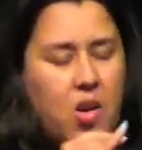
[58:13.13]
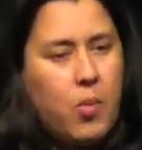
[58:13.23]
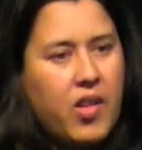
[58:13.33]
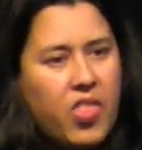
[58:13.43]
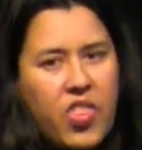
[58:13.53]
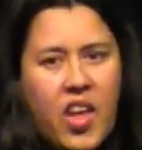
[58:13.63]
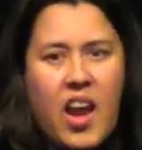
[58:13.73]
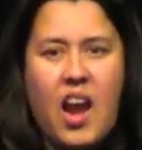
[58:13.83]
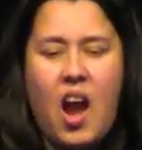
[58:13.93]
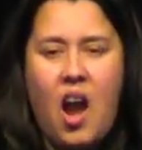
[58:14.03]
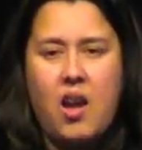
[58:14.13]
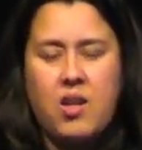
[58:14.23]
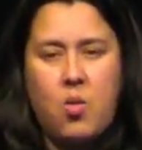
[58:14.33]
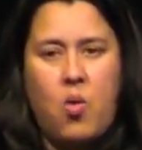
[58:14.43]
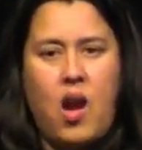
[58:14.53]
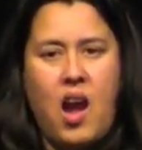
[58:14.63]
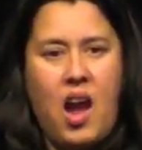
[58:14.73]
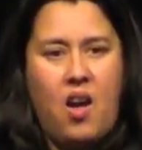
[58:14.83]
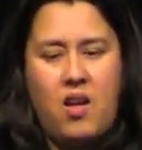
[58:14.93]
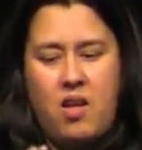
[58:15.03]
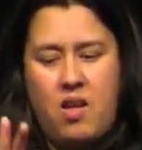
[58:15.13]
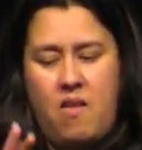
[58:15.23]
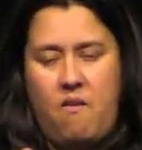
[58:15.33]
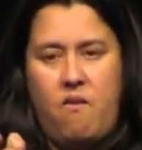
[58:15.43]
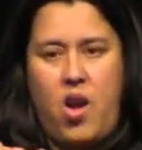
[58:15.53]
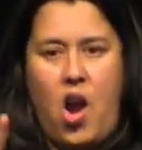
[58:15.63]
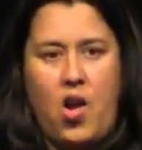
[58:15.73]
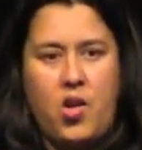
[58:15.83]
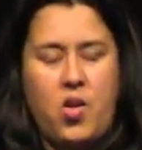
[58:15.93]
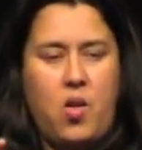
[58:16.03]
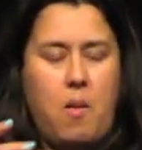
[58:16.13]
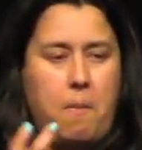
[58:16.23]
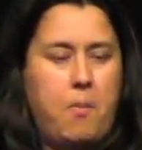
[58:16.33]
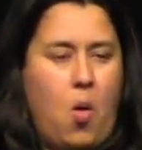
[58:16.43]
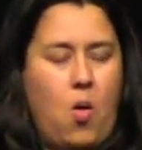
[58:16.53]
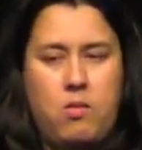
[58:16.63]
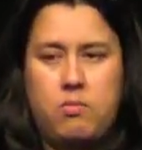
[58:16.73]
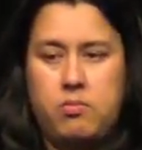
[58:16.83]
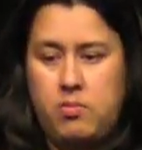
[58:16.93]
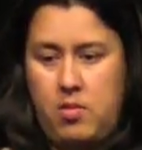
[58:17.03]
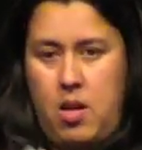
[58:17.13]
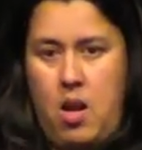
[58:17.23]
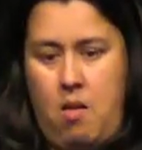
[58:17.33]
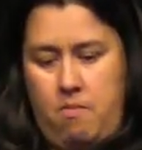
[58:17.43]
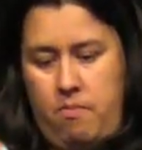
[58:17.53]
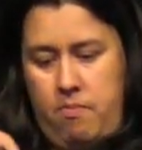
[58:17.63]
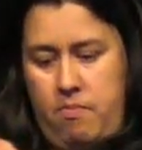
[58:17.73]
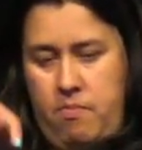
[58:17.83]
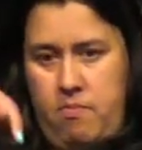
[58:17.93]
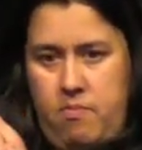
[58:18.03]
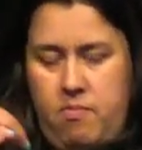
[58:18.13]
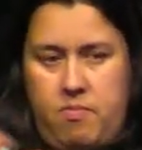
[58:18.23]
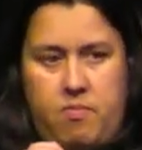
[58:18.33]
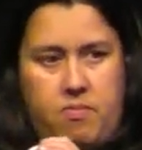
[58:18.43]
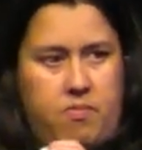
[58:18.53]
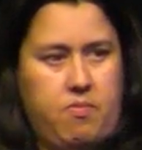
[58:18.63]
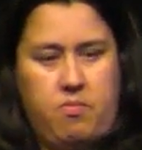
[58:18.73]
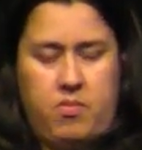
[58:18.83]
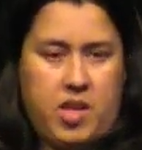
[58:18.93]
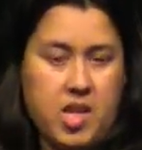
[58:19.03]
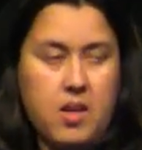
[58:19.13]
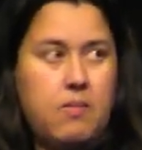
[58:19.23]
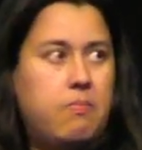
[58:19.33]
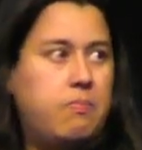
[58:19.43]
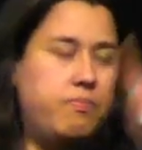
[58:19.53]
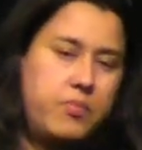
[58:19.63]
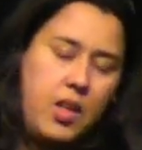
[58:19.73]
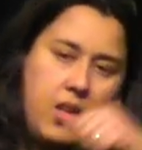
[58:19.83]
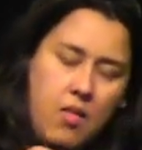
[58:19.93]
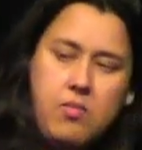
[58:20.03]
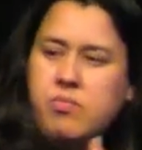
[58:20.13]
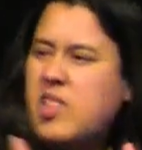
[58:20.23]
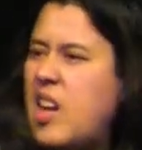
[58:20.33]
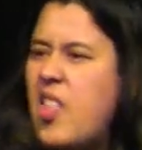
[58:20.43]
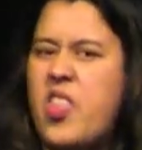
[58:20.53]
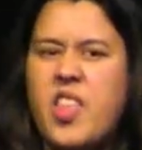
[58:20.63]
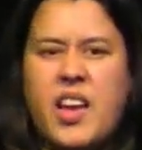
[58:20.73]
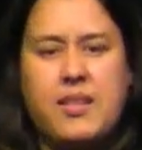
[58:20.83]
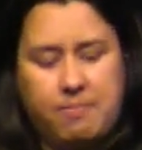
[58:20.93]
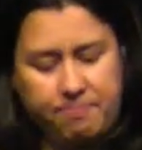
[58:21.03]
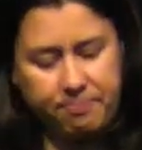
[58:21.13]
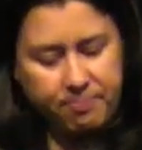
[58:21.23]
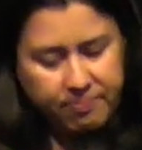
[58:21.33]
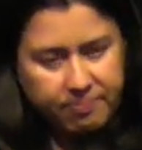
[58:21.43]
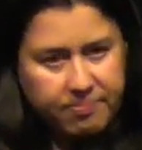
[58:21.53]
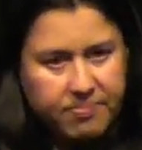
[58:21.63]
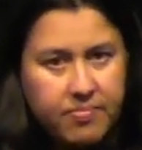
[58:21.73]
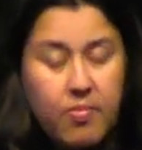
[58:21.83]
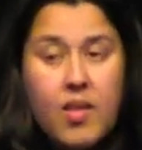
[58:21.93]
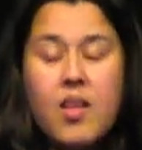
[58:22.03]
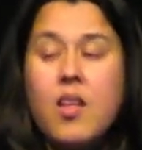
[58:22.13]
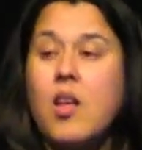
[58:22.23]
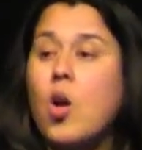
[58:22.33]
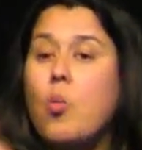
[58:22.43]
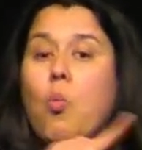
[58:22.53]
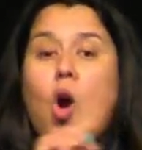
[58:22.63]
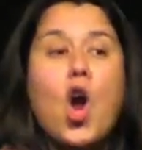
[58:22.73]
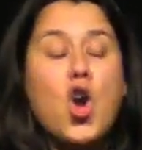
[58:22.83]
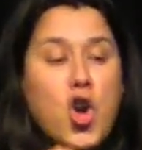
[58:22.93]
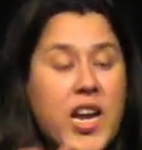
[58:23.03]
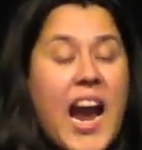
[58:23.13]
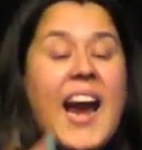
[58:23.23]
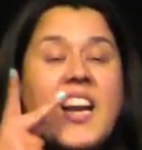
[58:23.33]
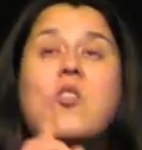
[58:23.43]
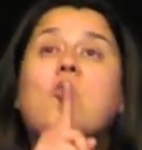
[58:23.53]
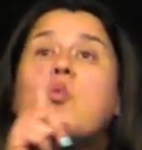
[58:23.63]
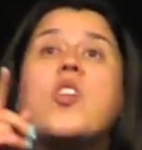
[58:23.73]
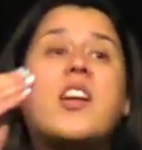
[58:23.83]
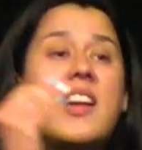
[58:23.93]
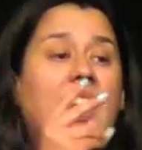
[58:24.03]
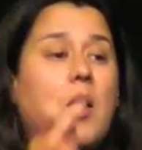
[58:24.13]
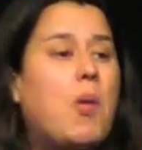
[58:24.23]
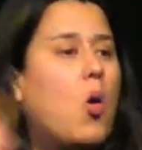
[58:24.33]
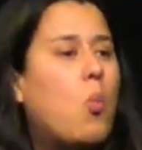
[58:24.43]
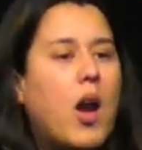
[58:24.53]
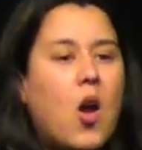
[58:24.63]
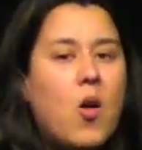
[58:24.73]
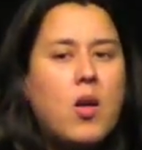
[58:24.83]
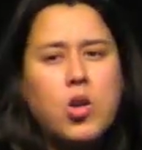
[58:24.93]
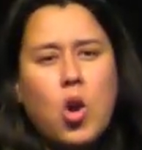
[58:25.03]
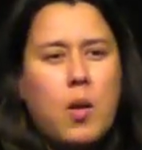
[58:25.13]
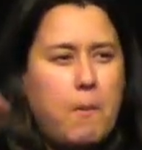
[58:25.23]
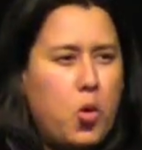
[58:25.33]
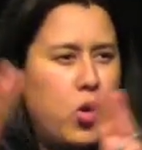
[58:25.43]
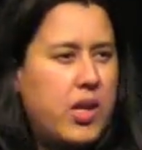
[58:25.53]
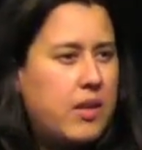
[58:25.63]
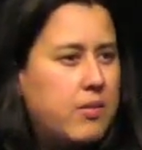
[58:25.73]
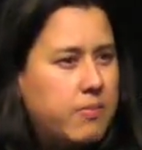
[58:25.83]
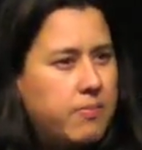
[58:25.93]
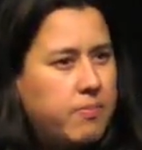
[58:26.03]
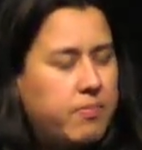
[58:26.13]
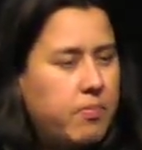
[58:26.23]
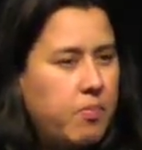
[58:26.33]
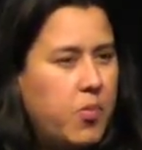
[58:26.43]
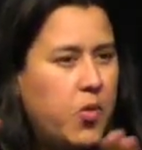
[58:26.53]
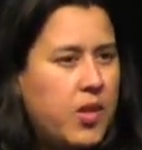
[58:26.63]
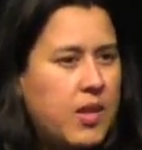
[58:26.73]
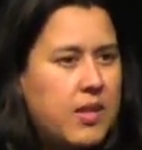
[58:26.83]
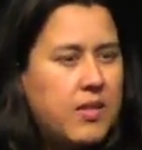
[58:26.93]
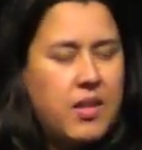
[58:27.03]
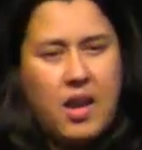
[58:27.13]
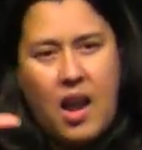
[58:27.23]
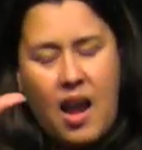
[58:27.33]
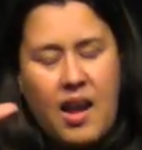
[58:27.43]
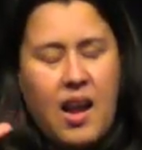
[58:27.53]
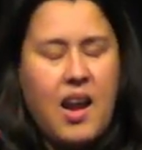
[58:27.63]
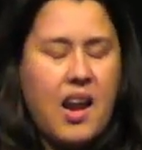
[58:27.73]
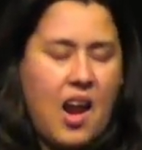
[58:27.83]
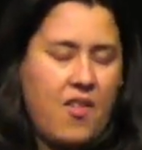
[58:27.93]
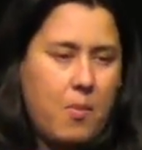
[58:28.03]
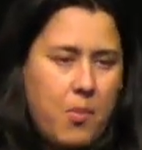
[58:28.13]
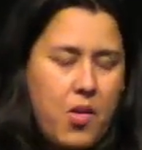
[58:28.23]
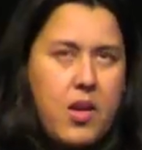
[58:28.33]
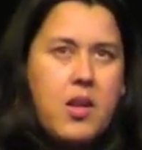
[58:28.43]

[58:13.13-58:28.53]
um, a star crashed on Earth and killed all the dinosaurs or meteor, whatever it is, or maybe from the flood or whatever reason, but there is evidence that dinosaurs existed at one point on the Earth because we have all the fossils